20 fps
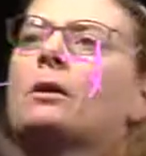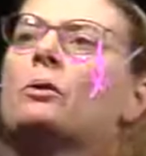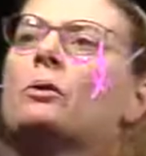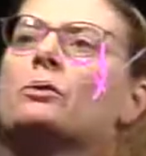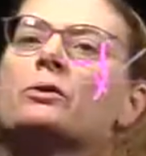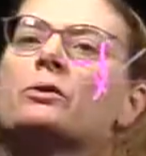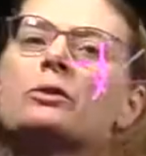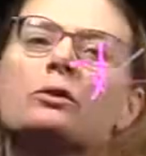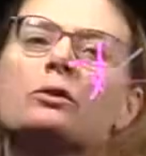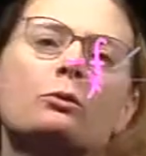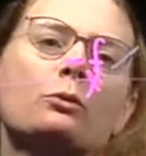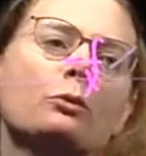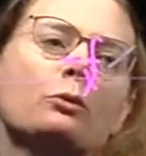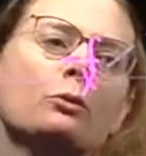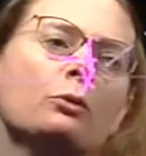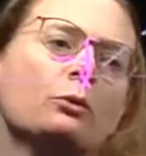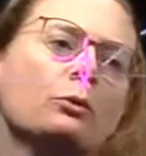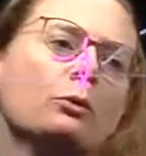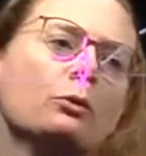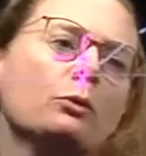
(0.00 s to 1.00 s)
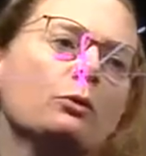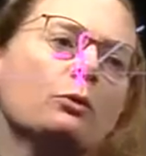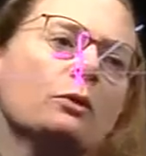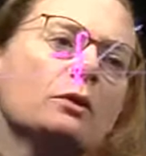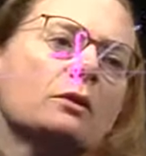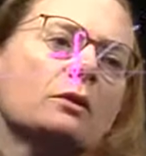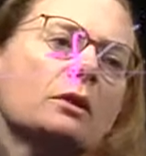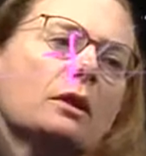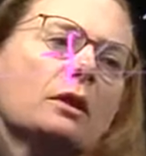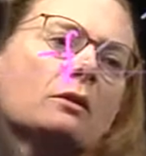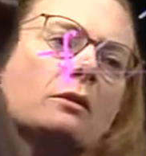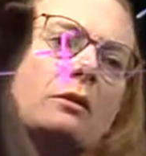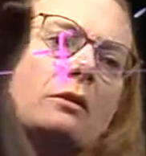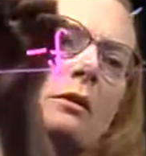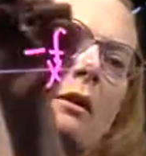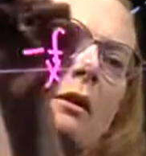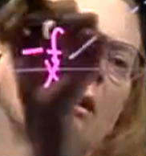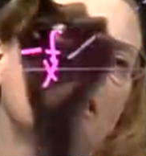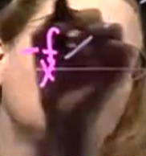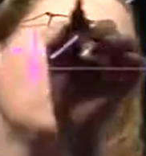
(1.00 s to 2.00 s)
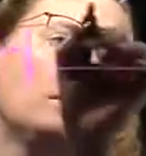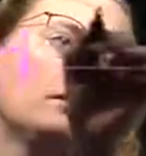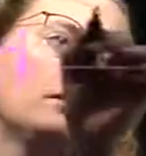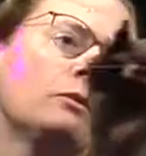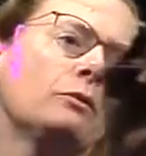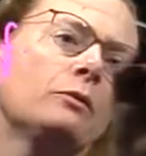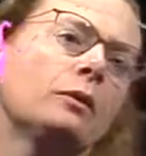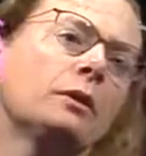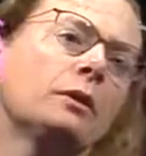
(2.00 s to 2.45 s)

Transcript: goes through the center of the